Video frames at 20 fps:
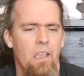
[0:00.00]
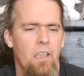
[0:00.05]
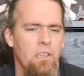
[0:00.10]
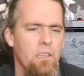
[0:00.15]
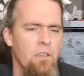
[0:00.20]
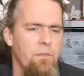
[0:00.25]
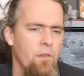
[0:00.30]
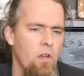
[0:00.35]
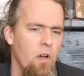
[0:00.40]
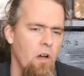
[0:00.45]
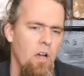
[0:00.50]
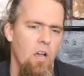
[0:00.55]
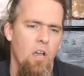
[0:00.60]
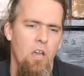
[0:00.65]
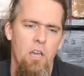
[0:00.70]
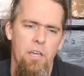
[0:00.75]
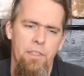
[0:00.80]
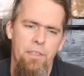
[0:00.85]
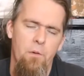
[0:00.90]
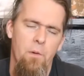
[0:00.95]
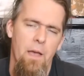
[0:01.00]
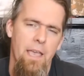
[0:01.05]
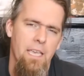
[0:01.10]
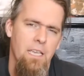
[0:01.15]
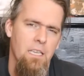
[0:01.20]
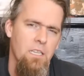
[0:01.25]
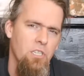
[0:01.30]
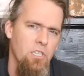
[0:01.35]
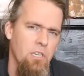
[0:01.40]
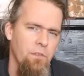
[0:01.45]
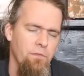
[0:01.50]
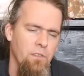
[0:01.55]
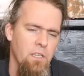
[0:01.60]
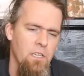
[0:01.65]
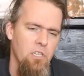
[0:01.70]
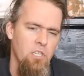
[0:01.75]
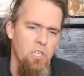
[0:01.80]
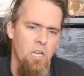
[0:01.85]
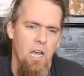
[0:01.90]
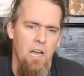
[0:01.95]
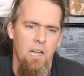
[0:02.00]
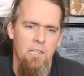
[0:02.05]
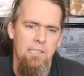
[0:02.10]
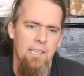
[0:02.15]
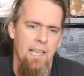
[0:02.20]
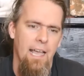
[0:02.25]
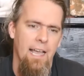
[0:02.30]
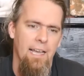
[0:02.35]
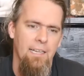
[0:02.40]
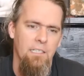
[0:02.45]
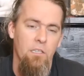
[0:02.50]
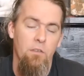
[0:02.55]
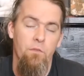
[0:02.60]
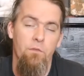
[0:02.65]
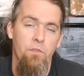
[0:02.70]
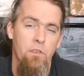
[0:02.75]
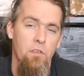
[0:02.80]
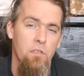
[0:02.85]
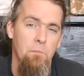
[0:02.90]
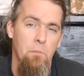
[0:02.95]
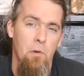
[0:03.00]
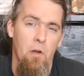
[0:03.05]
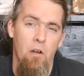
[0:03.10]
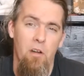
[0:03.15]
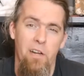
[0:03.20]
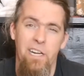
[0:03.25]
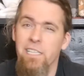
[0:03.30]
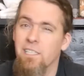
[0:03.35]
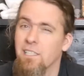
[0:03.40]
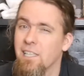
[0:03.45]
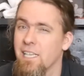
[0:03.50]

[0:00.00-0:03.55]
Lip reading: you've got Earthquake, Shifting Shards, and Confused Priorities.